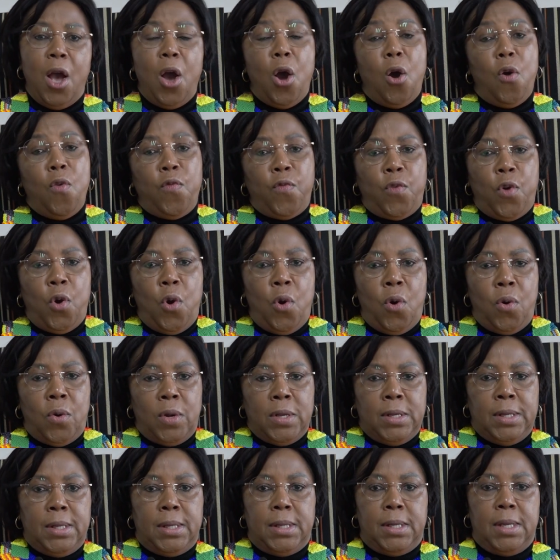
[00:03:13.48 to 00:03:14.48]
Of
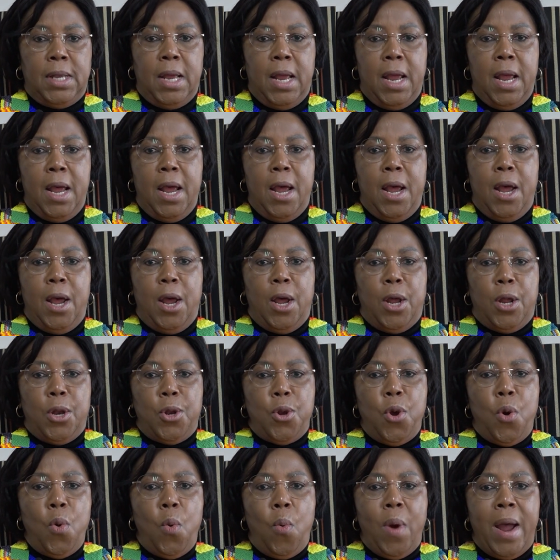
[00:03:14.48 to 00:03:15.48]
course,
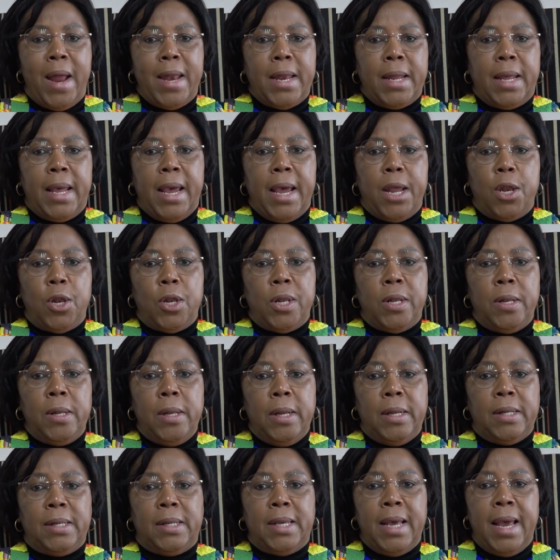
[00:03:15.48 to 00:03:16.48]
no one can
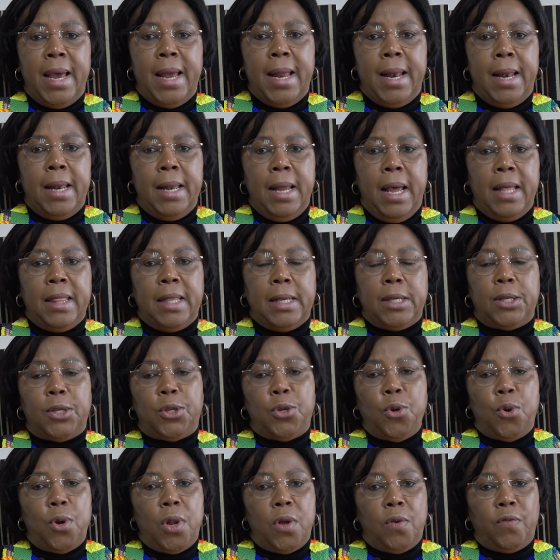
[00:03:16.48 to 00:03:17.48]
tell the
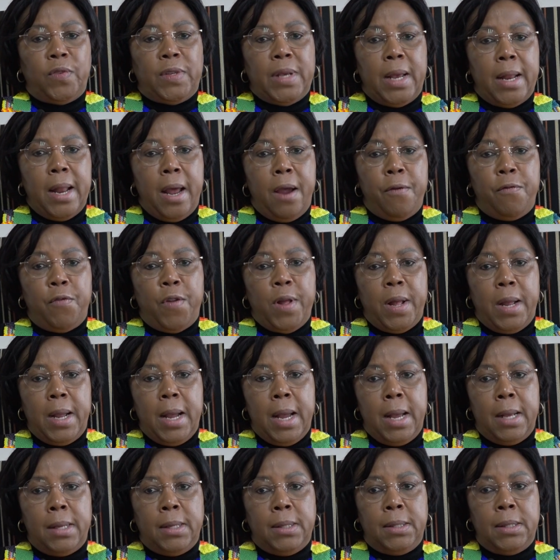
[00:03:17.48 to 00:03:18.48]
story of South
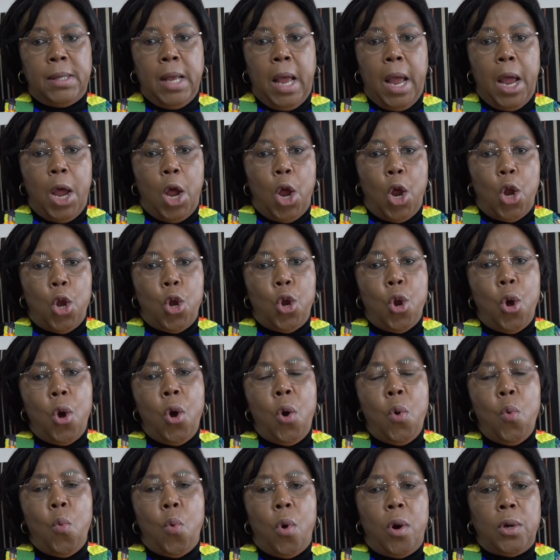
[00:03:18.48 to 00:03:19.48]
Africa's
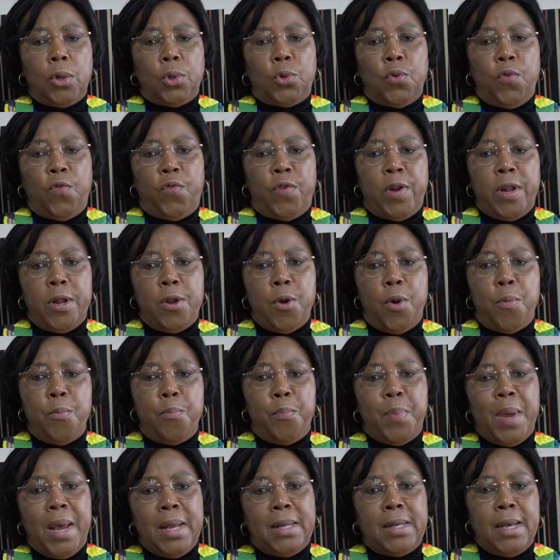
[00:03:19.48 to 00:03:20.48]
long walk to freedom
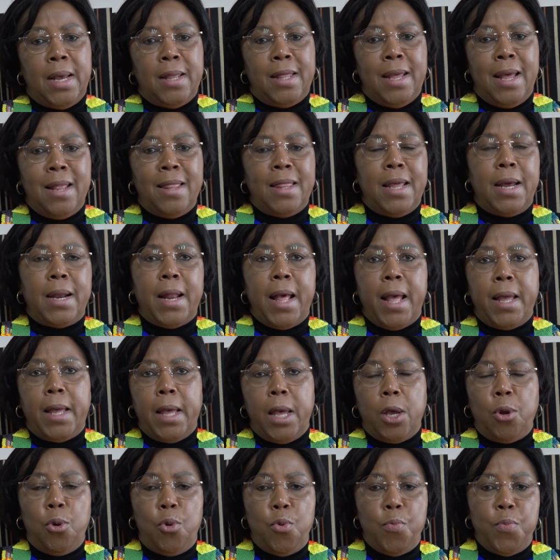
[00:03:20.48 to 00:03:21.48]
better than the
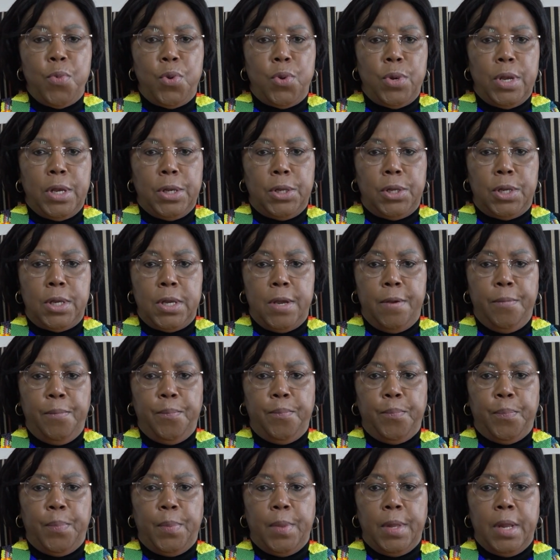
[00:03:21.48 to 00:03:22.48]
reggae community.
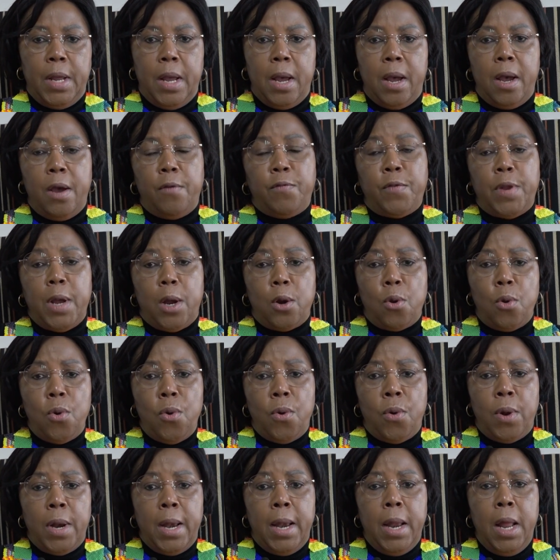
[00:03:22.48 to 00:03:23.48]
After
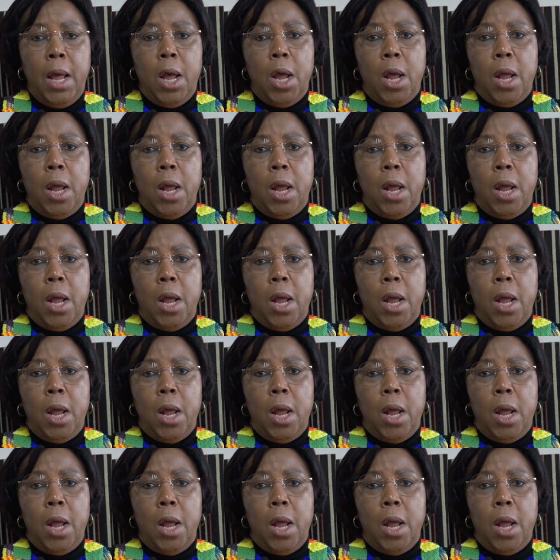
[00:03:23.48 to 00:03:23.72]
all,